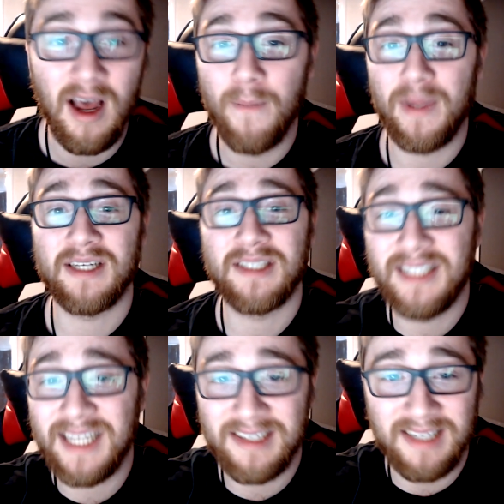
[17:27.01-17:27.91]
because
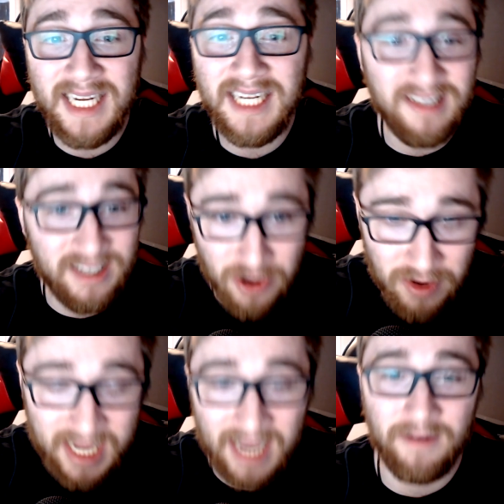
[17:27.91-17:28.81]
this needs to
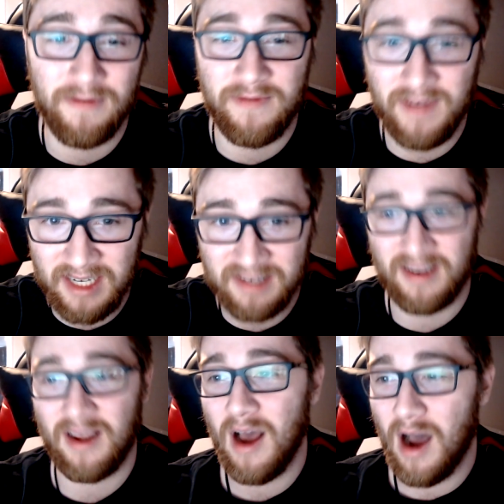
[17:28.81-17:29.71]
get fixed
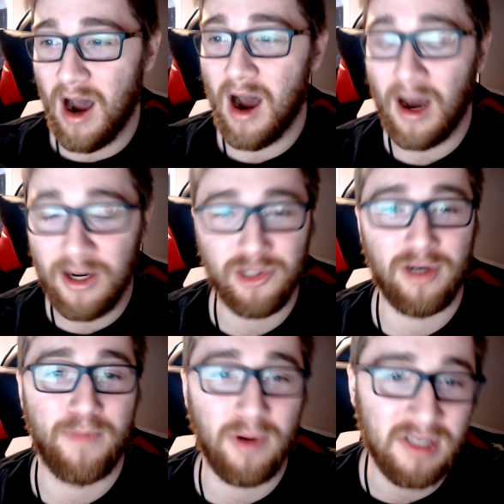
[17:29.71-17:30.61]

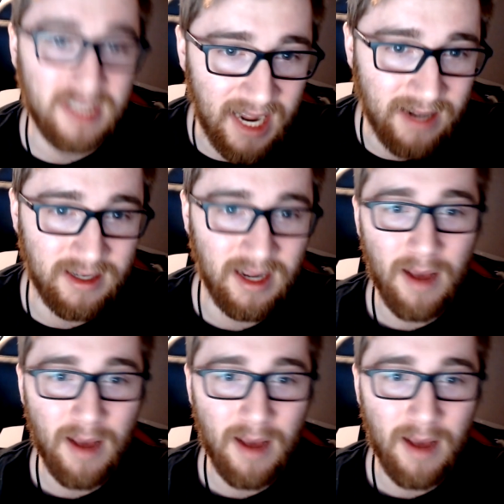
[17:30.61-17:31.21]
100%